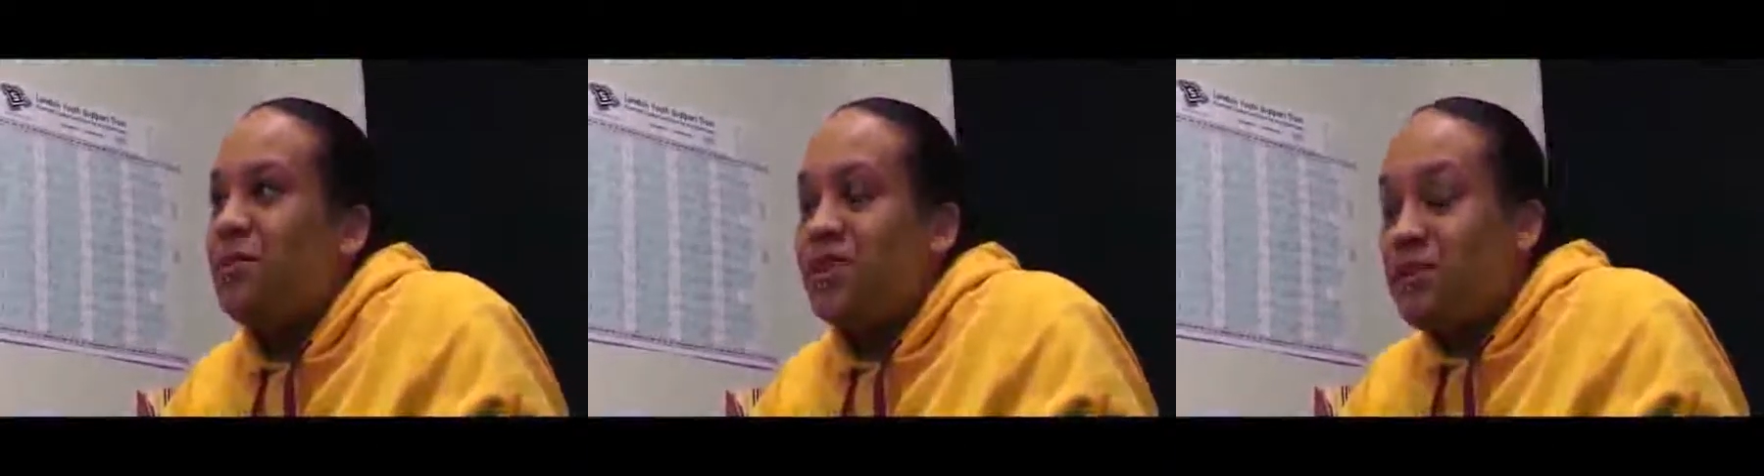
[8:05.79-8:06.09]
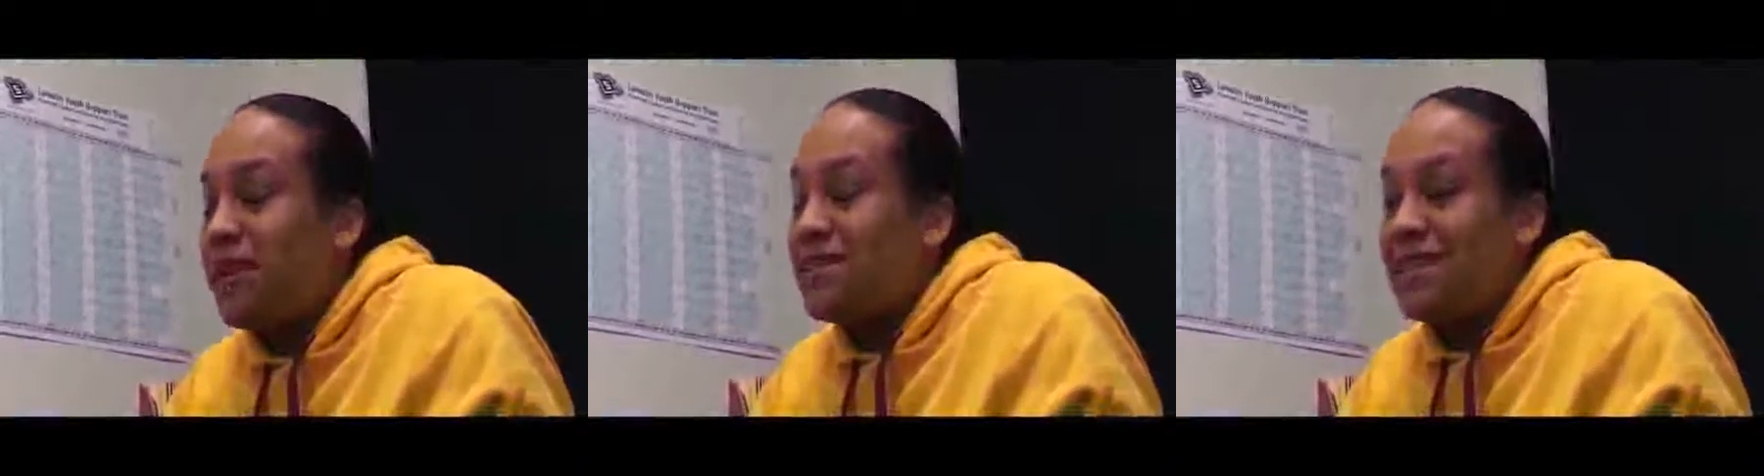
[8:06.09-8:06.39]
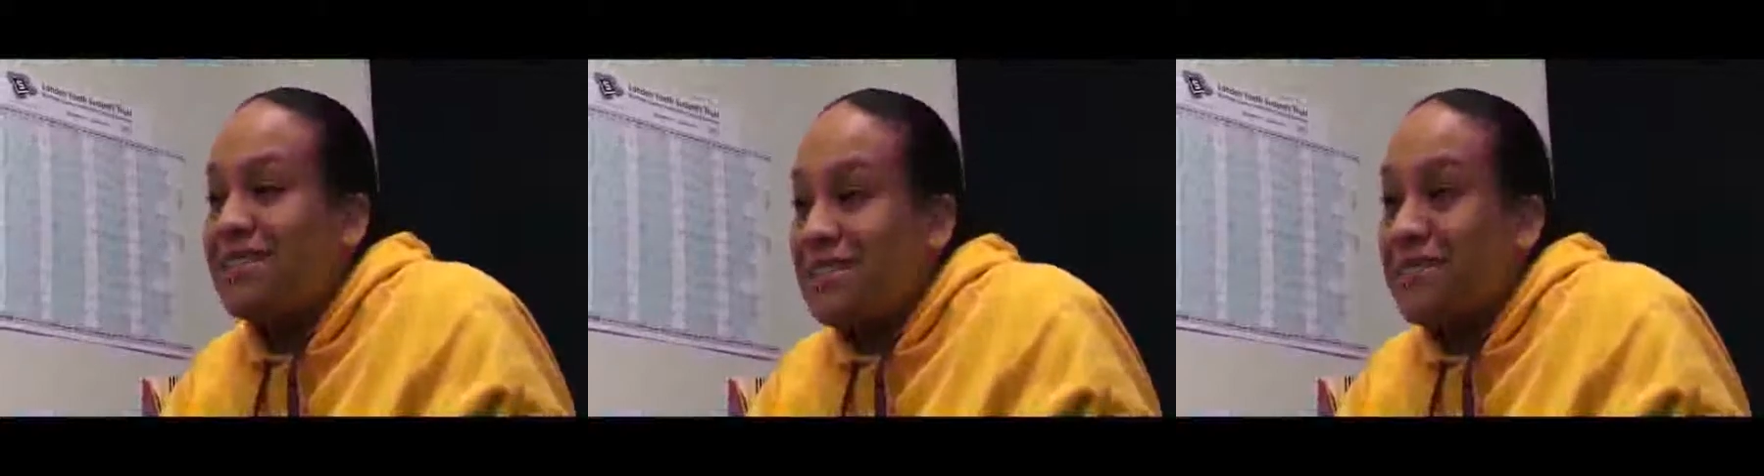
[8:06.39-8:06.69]
one of the best
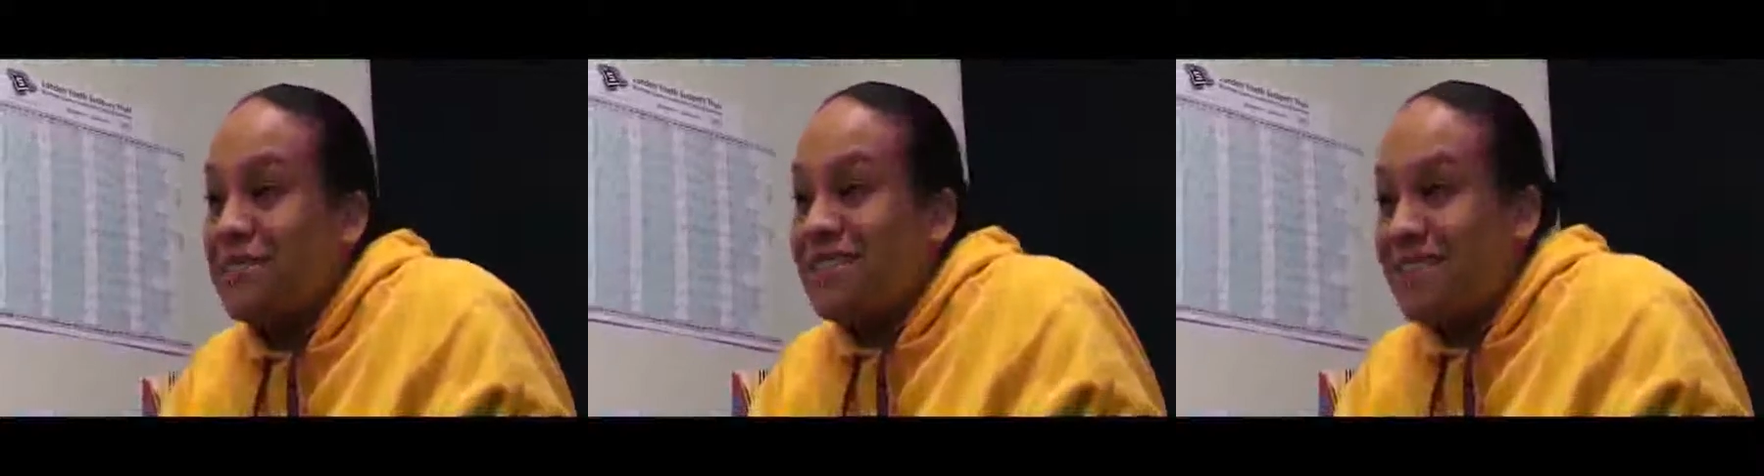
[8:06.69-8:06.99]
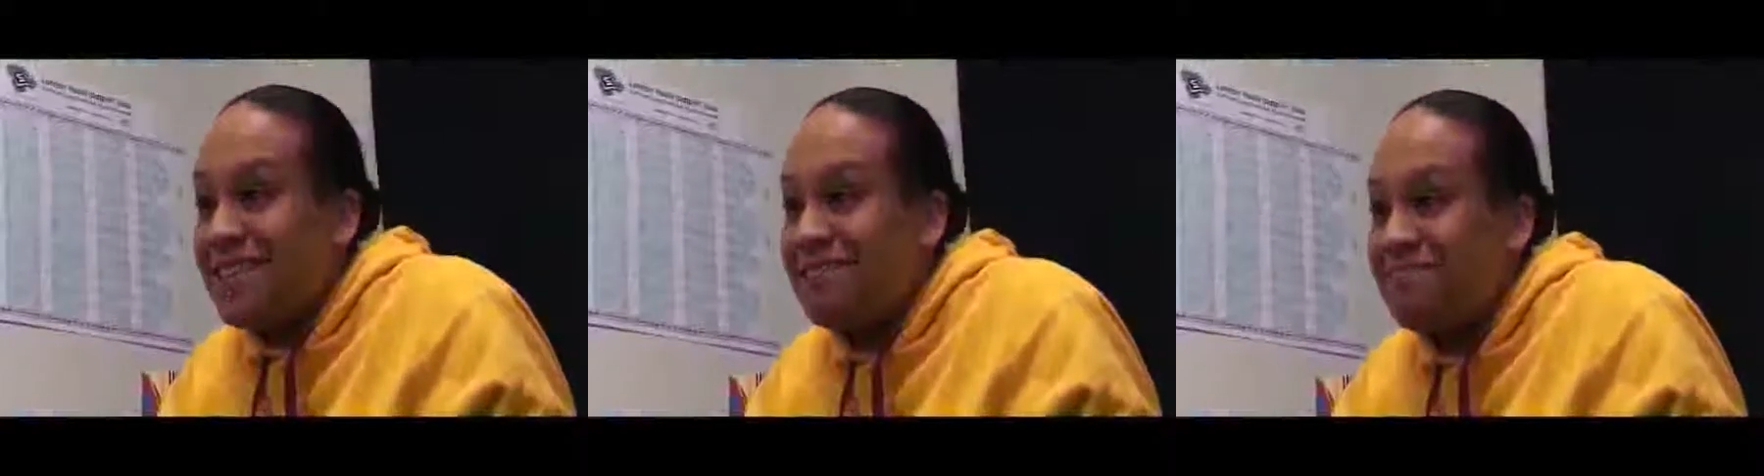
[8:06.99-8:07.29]
dancers I've ever seen.